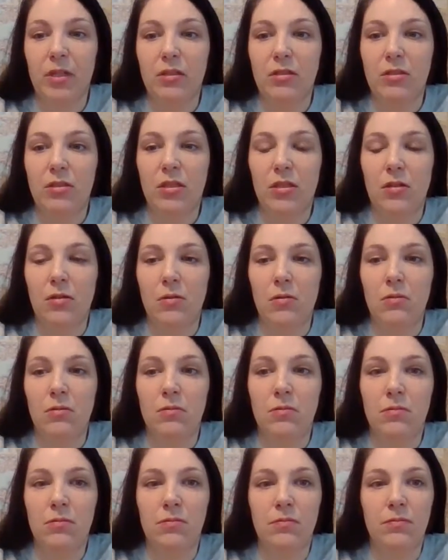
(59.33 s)
So
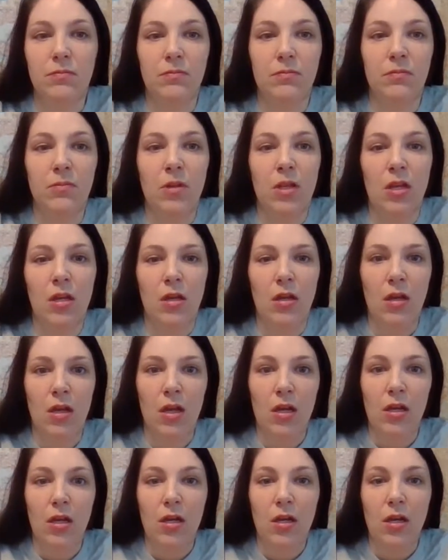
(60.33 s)

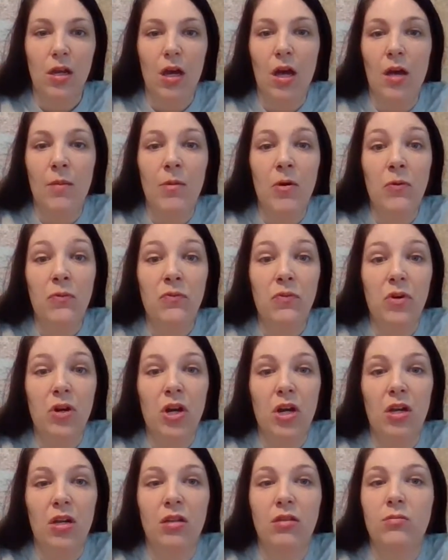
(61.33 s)

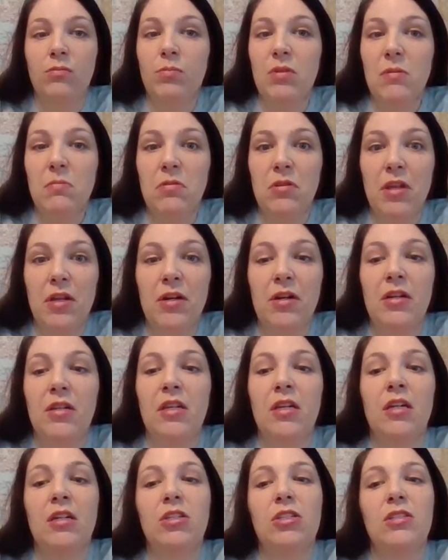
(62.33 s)
overall, people that are in
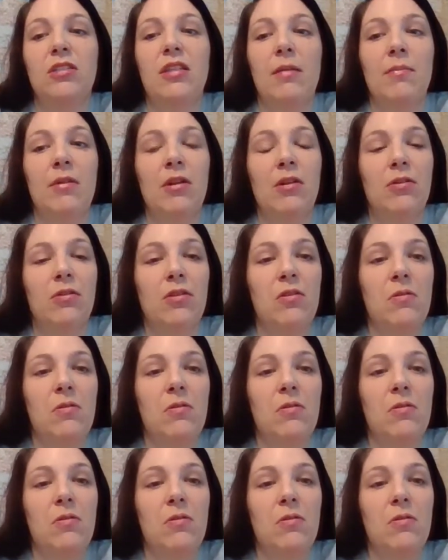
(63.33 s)
here, just let me know who